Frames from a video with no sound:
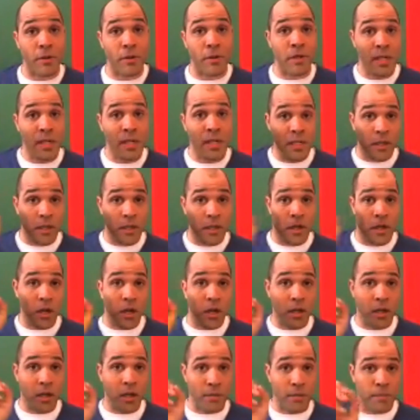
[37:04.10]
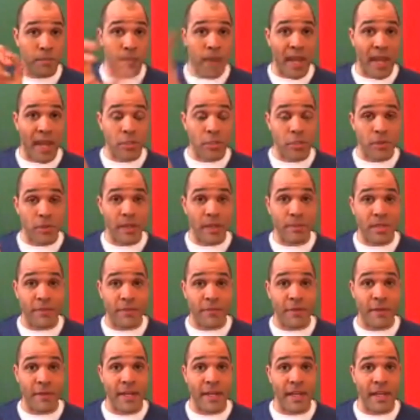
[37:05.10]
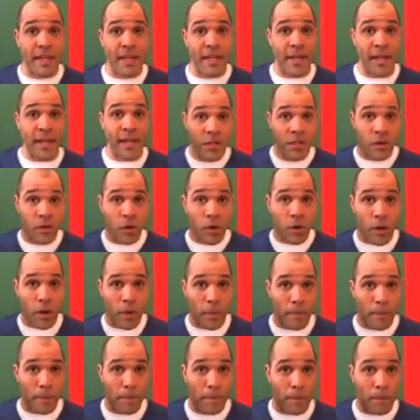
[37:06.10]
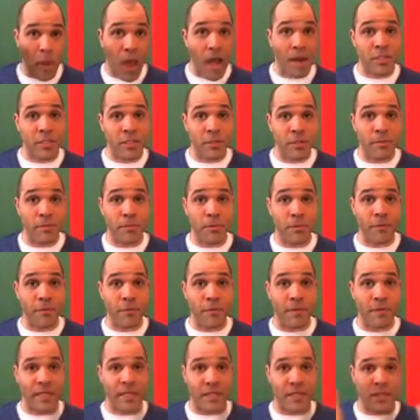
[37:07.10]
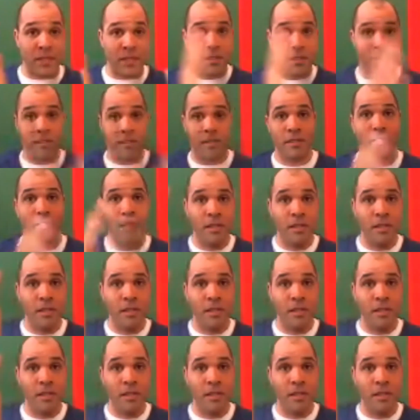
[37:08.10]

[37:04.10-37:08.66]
show, or mainstream T V, or blockbuster movies.